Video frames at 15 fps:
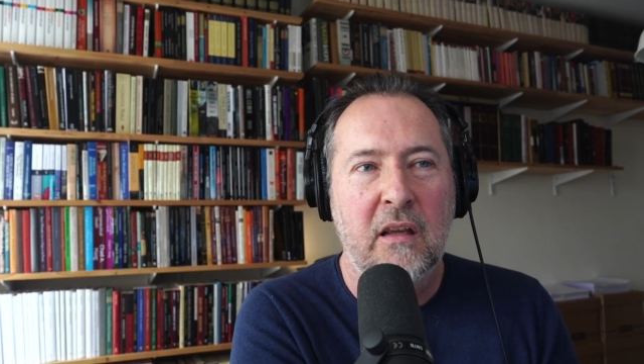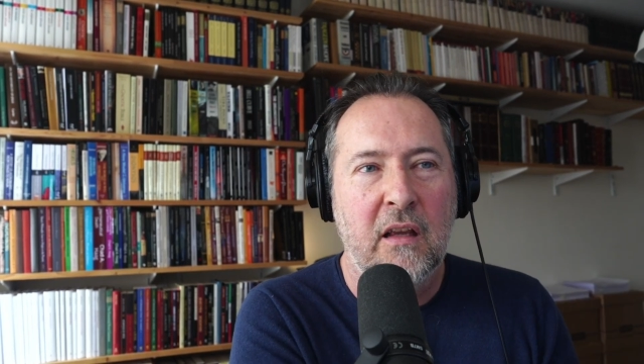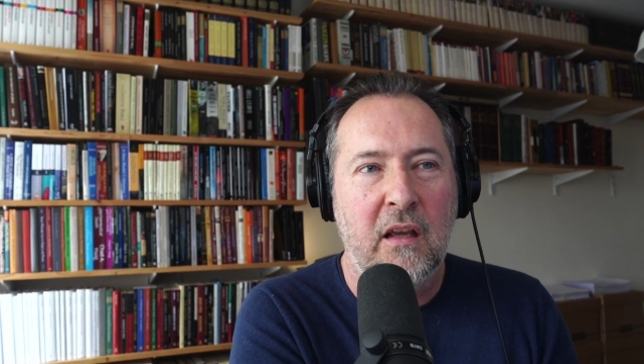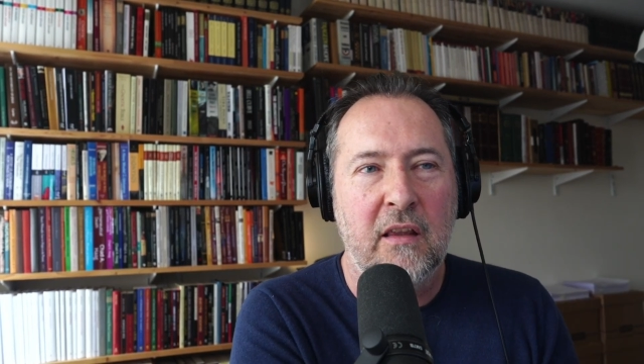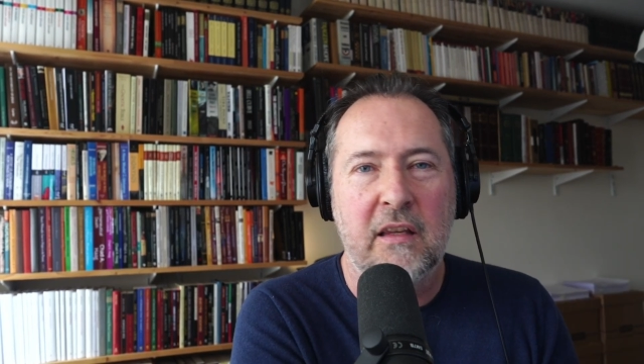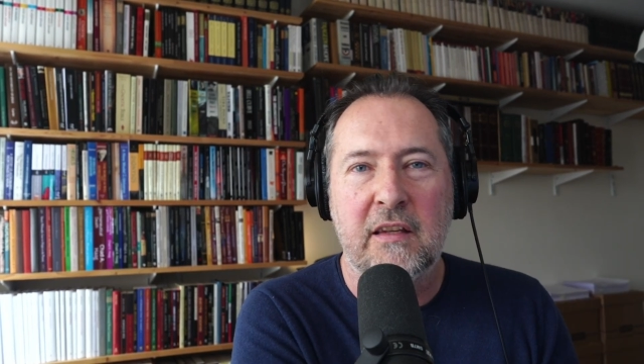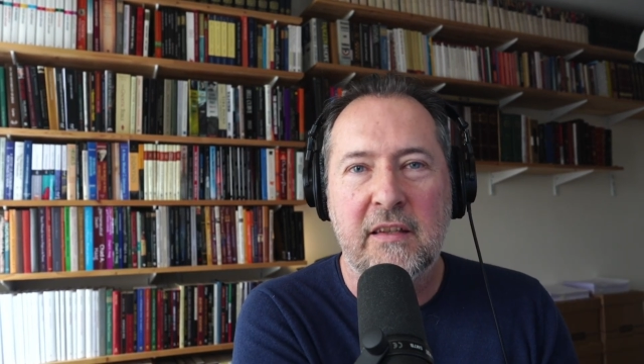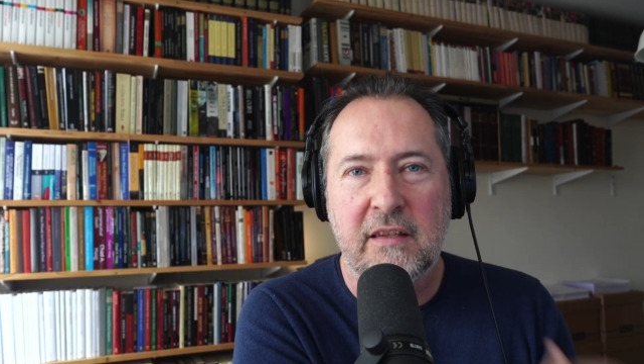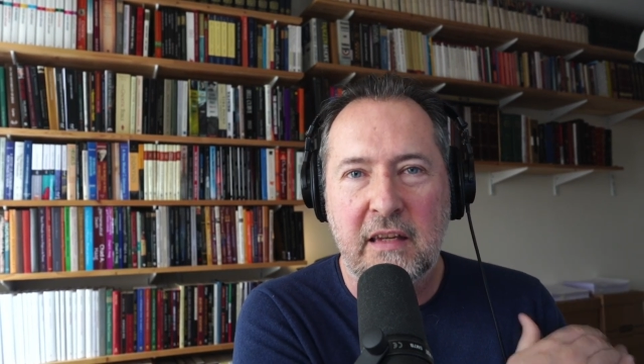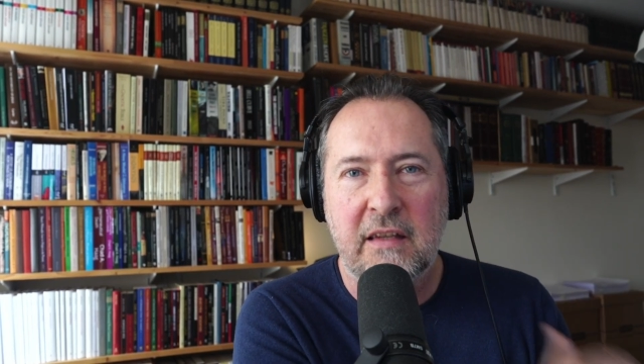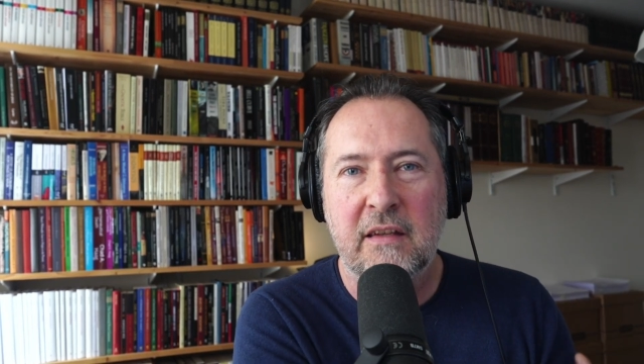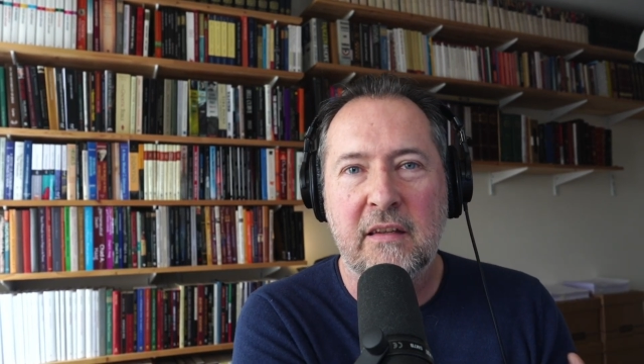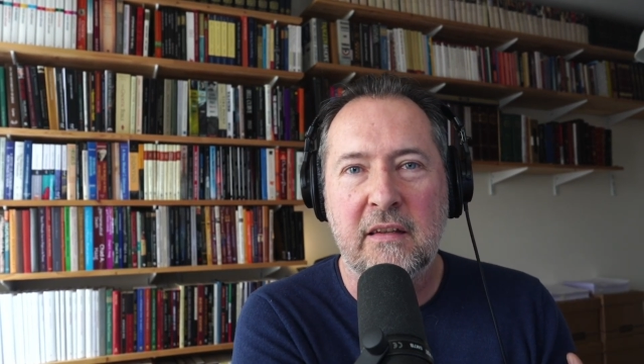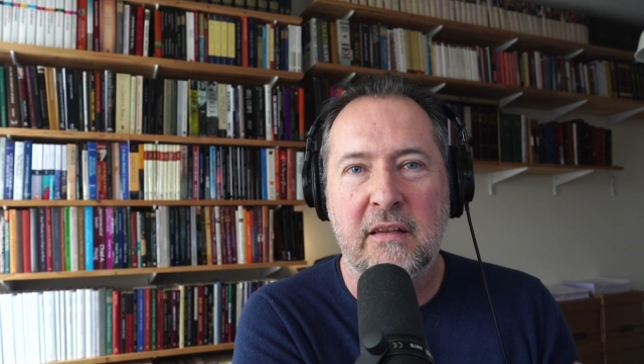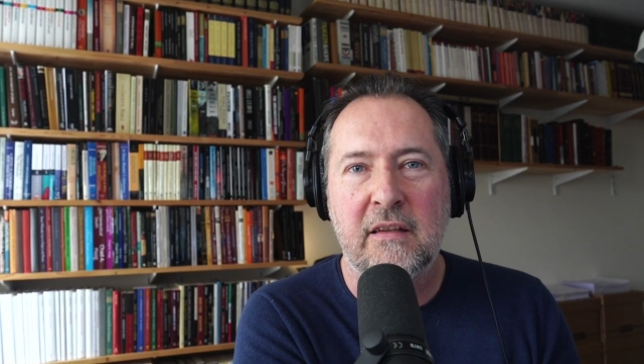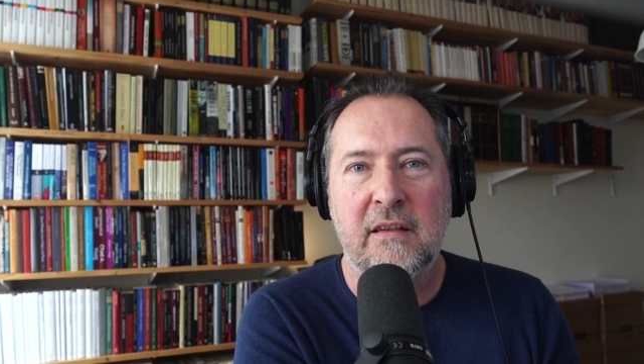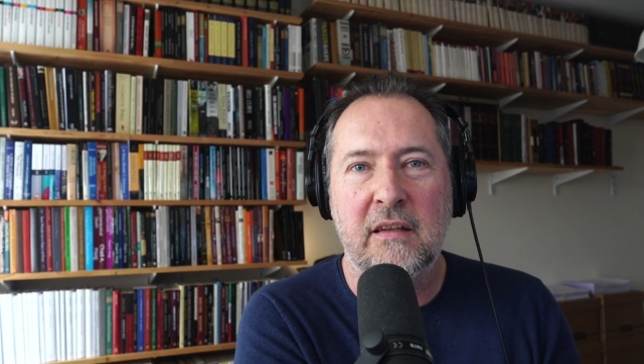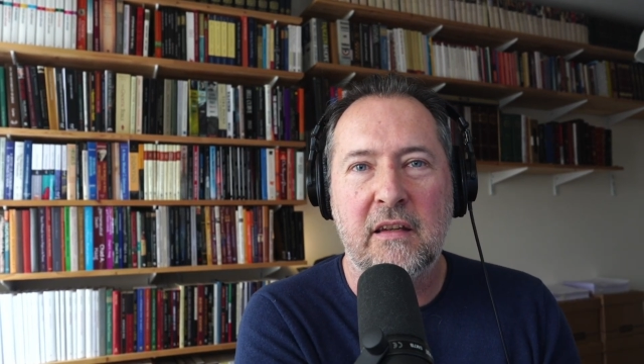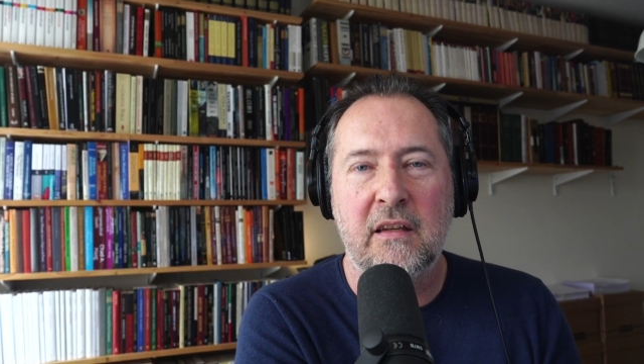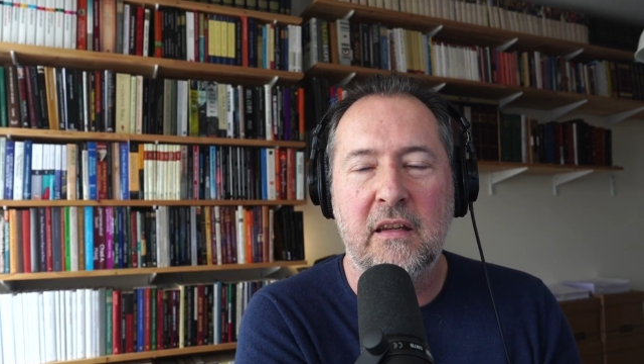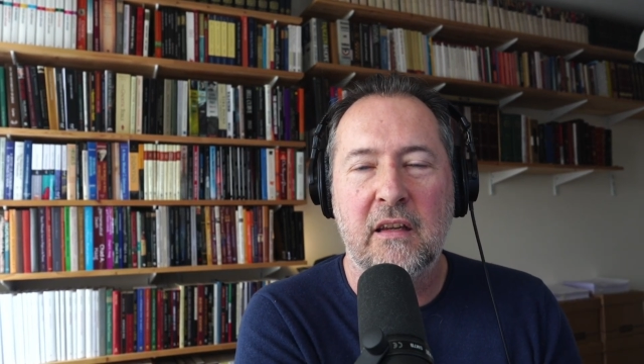ascendancy.